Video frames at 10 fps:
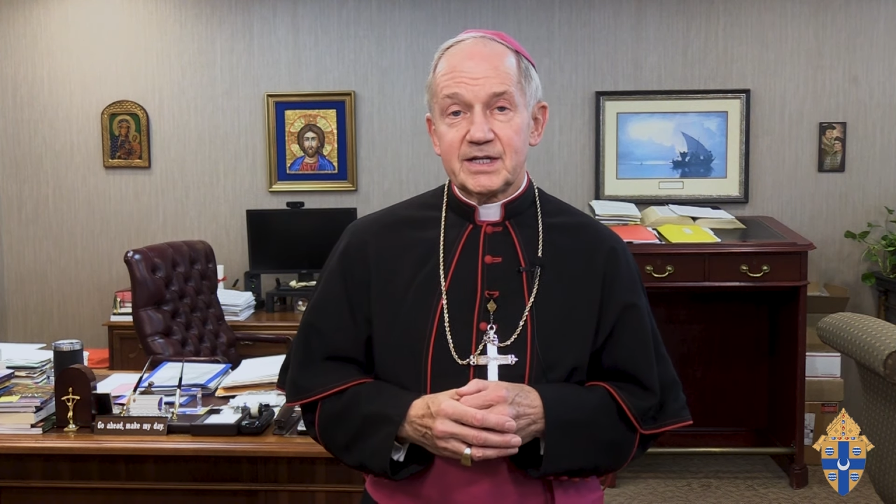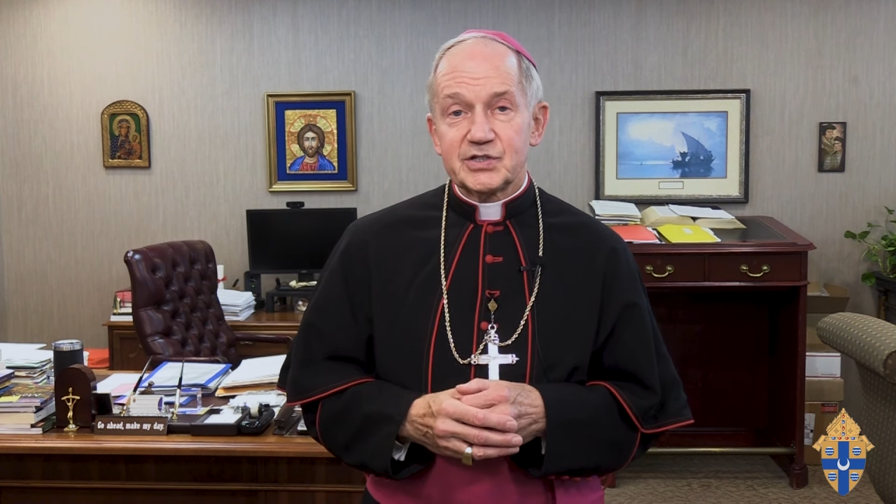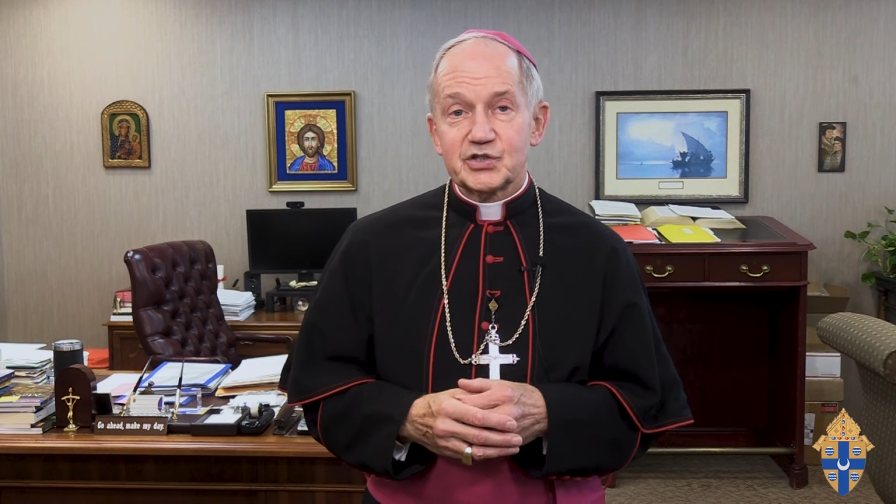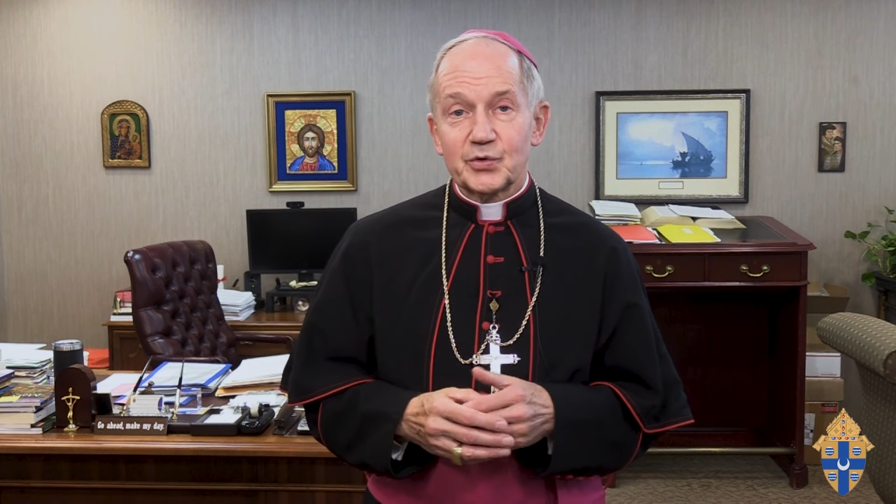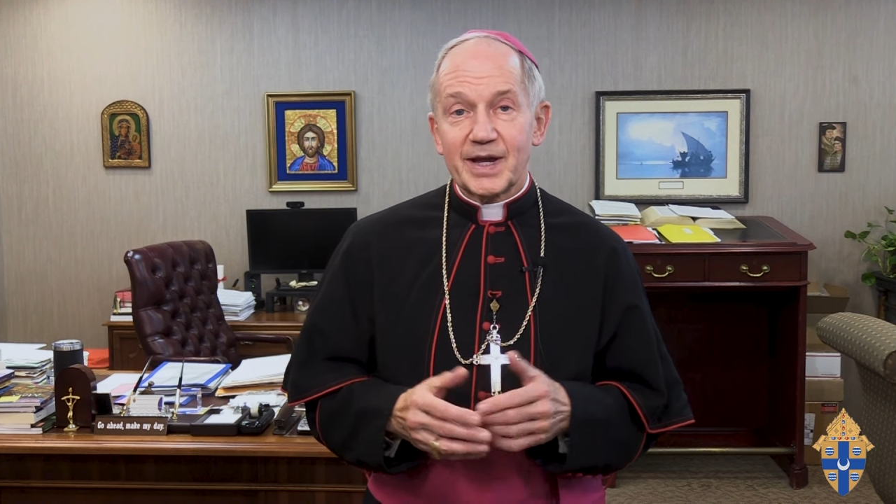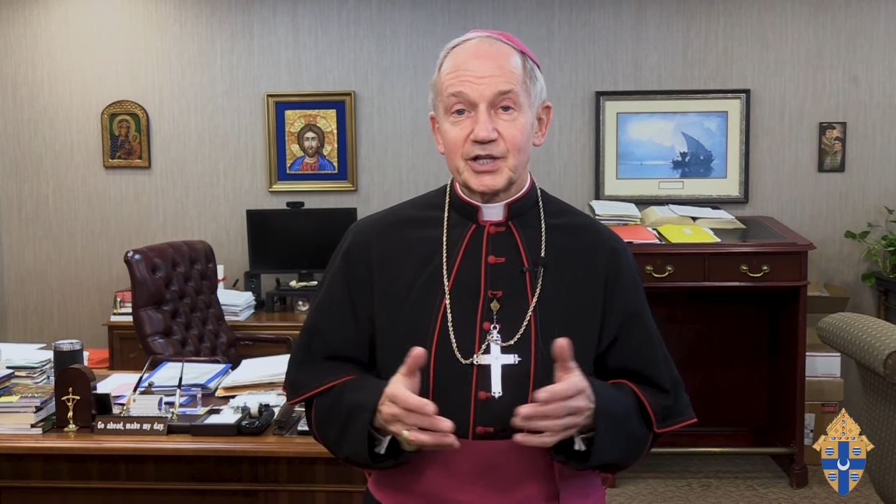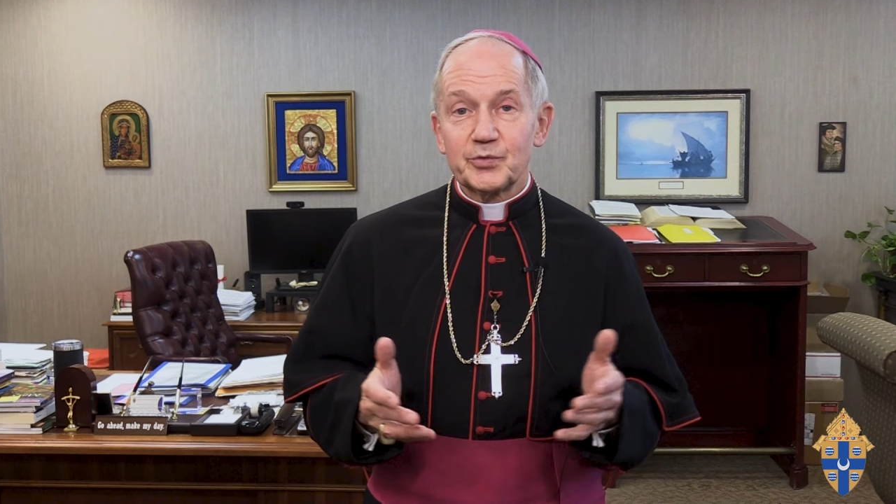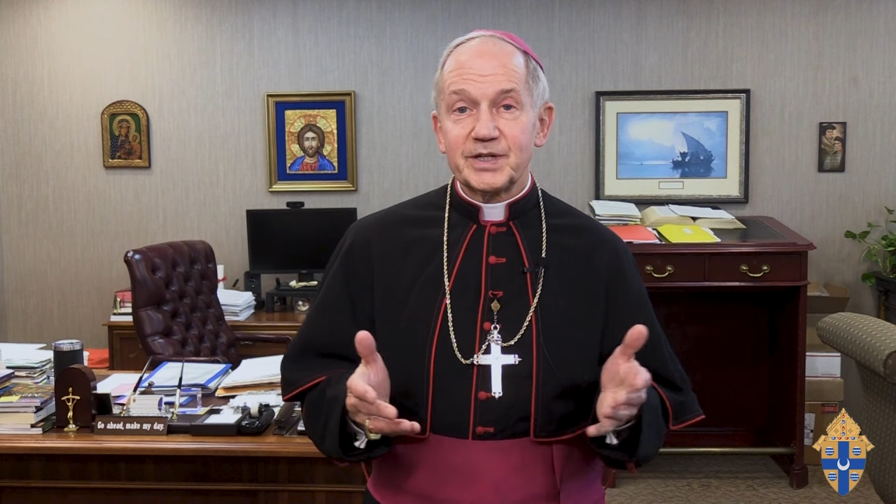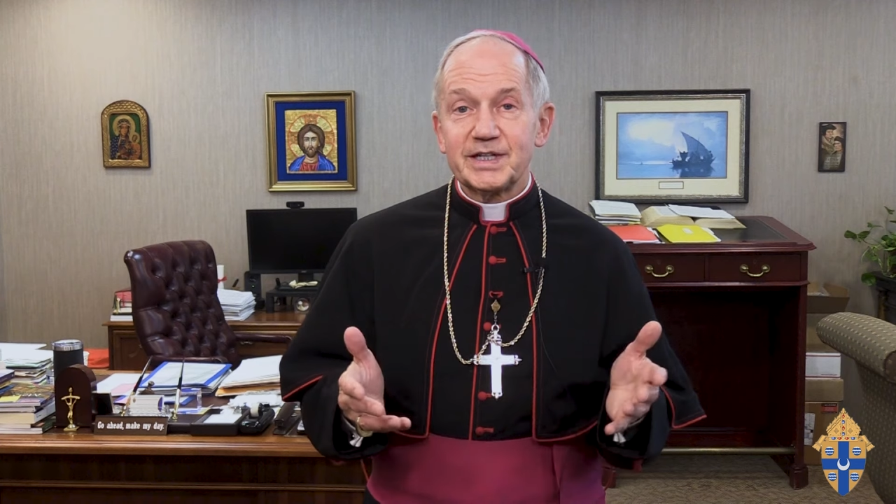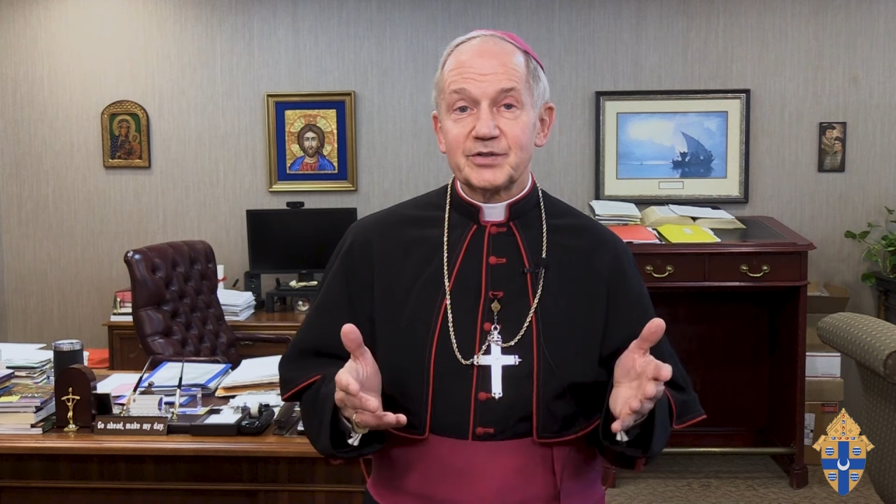So
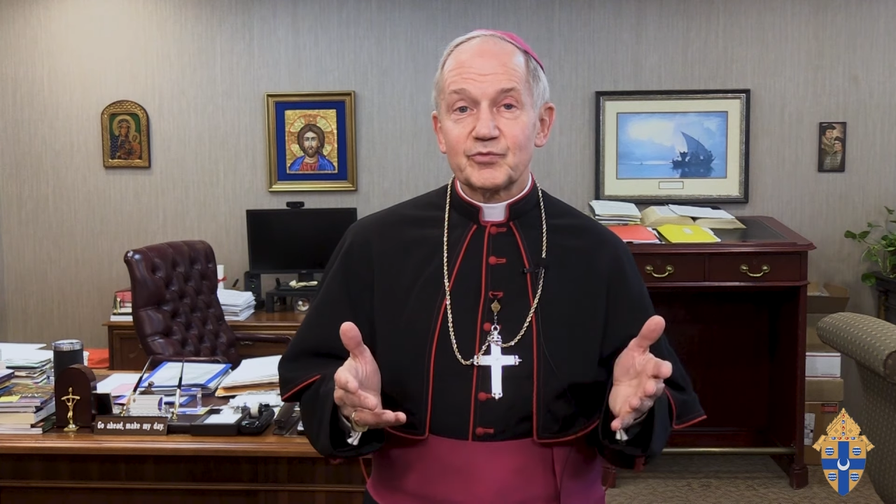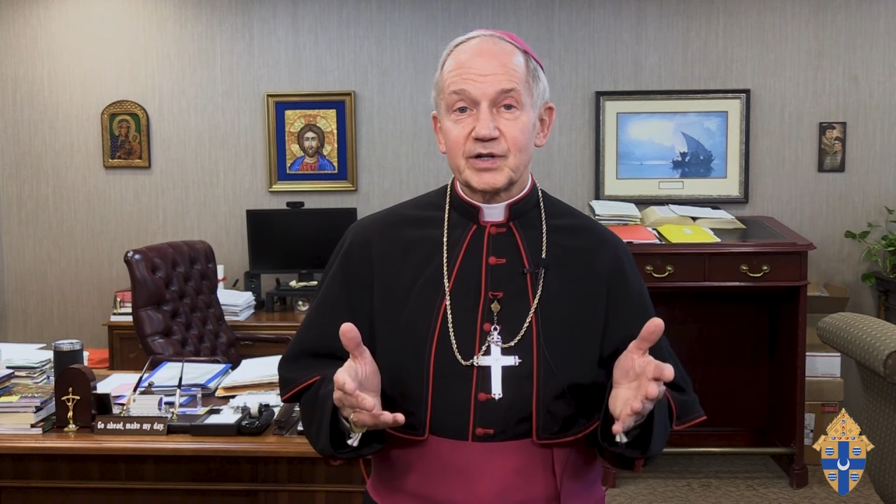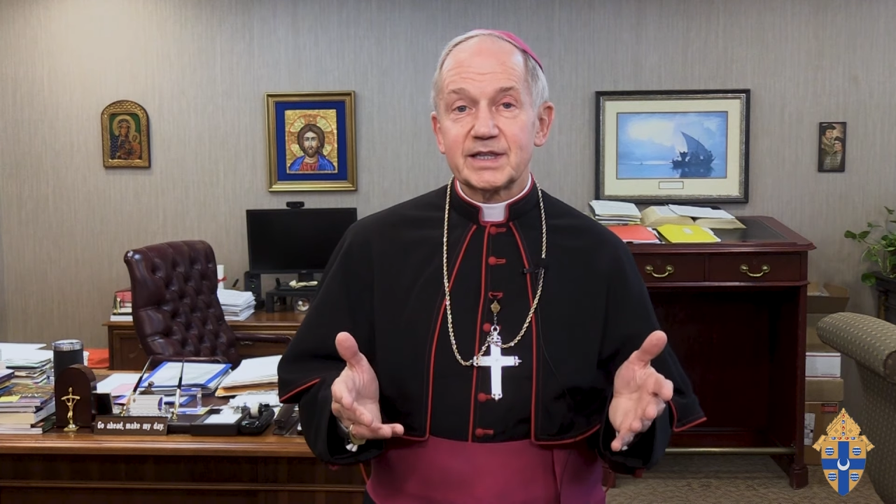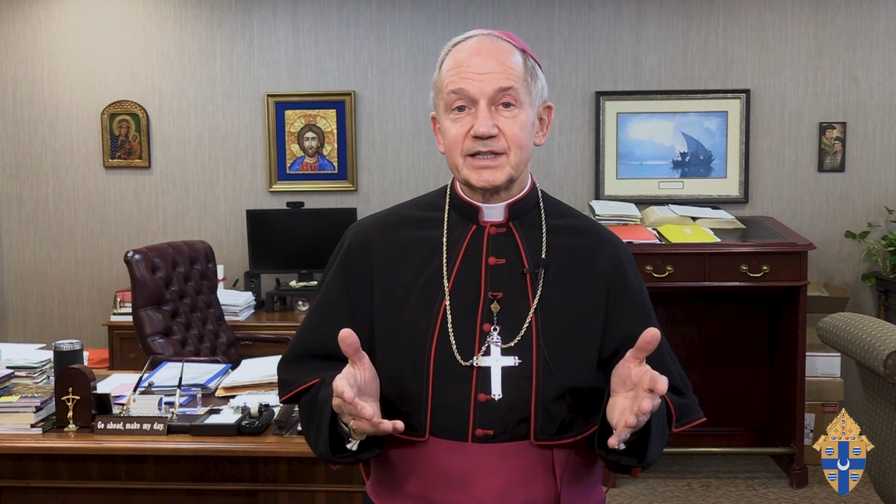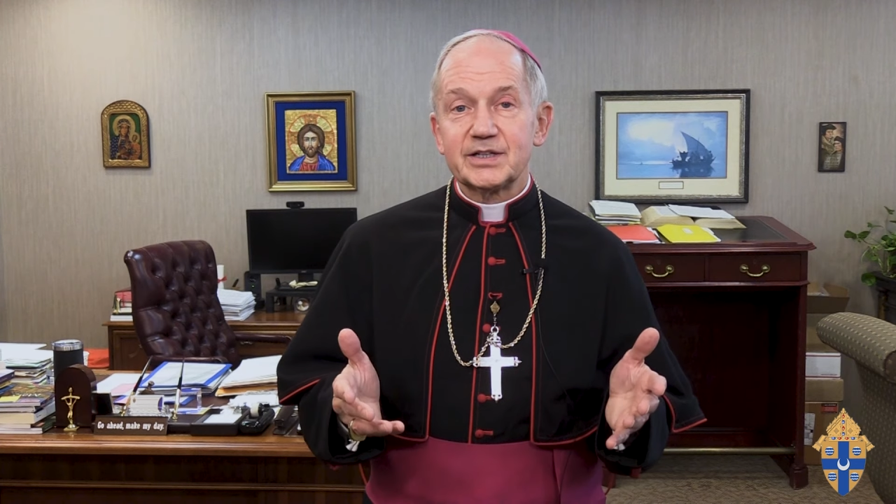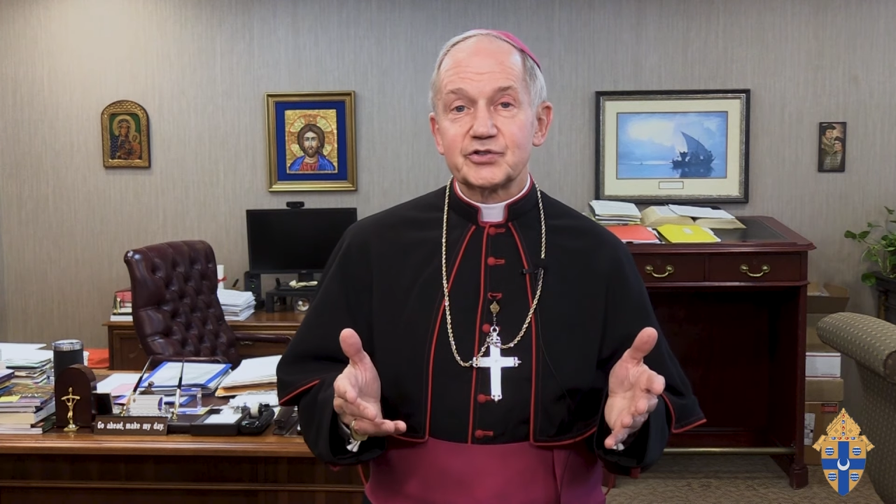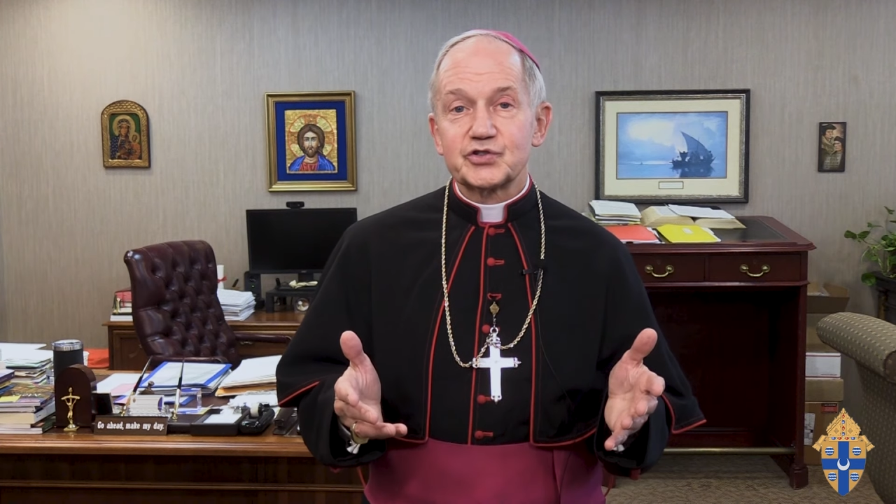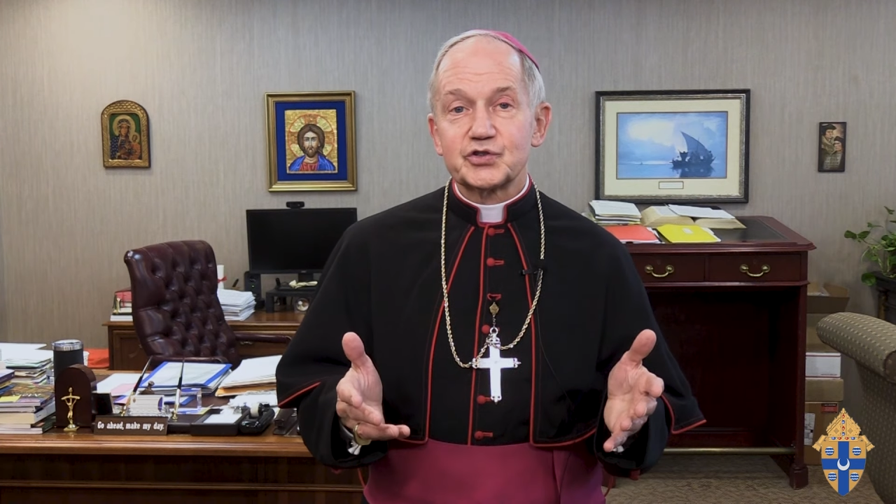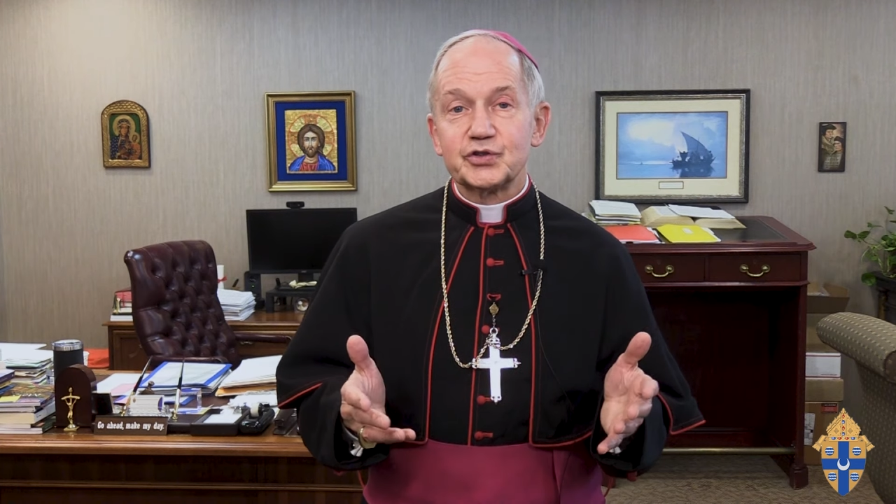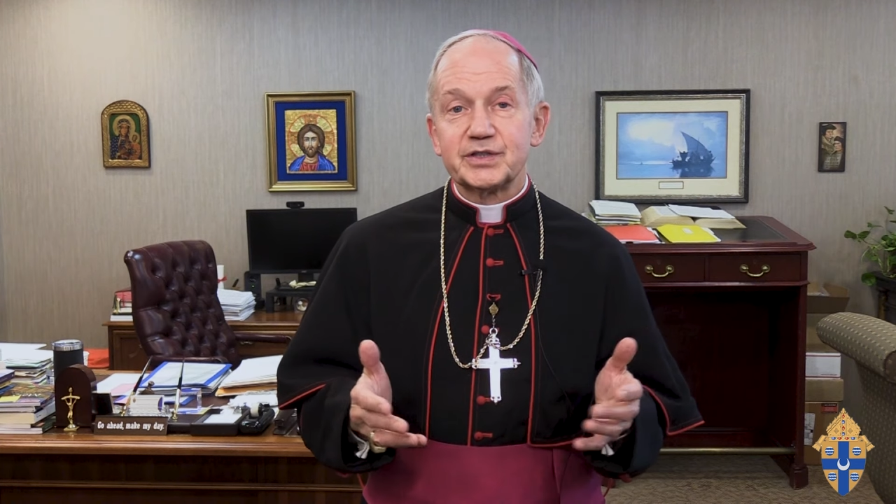Halloween, rightly
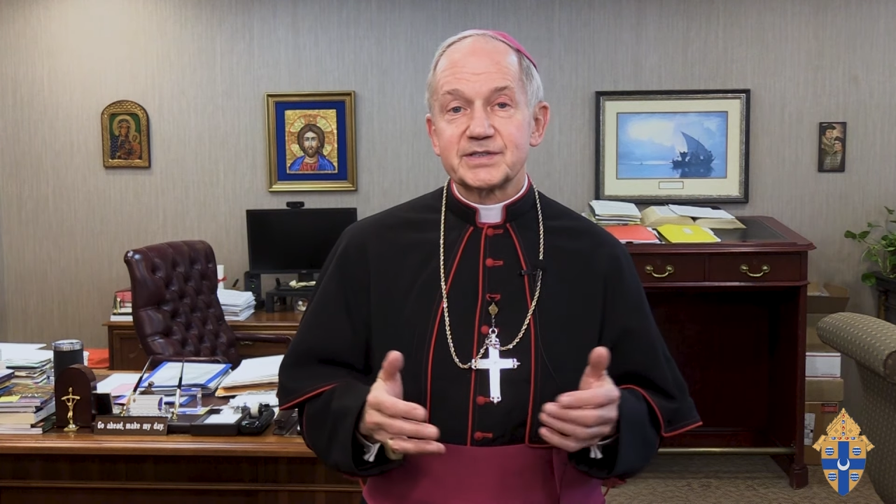understood,